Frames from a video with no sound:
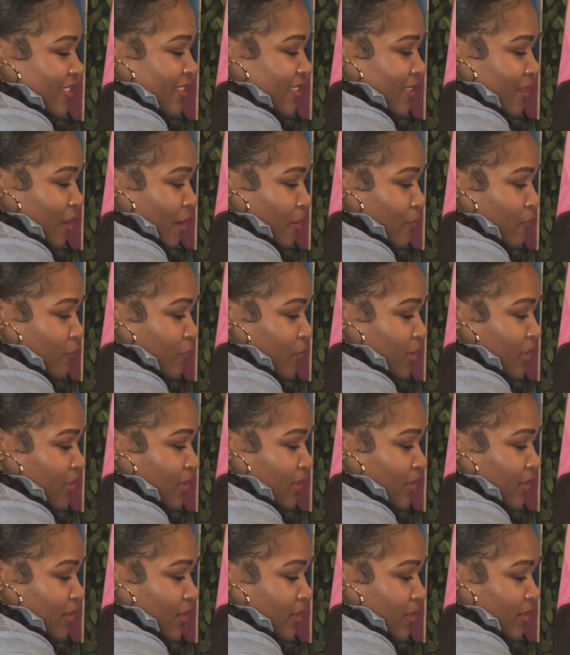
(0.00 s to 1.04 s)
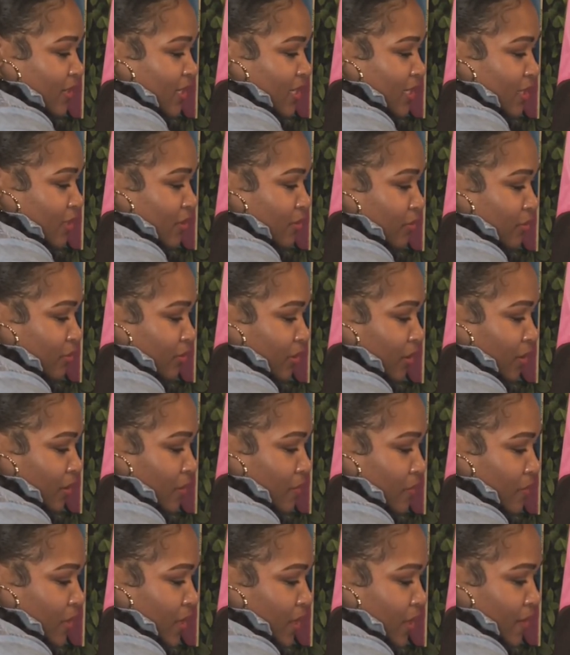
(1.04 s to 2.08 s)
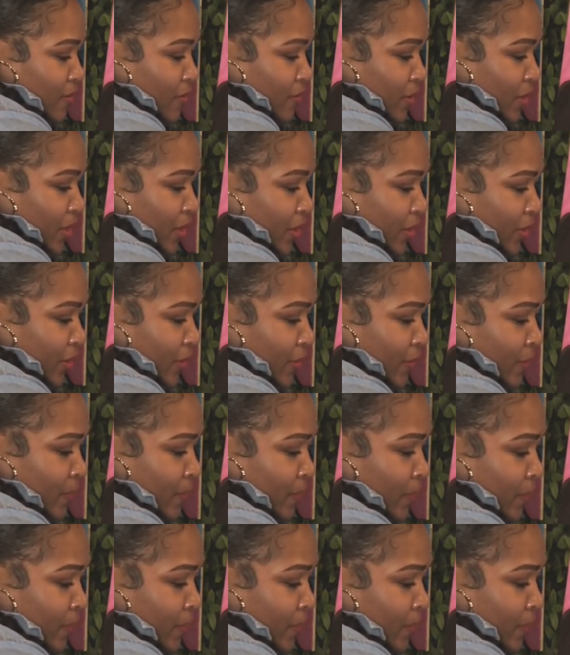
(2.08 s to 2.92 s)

I'm filling in this little thumbnail here.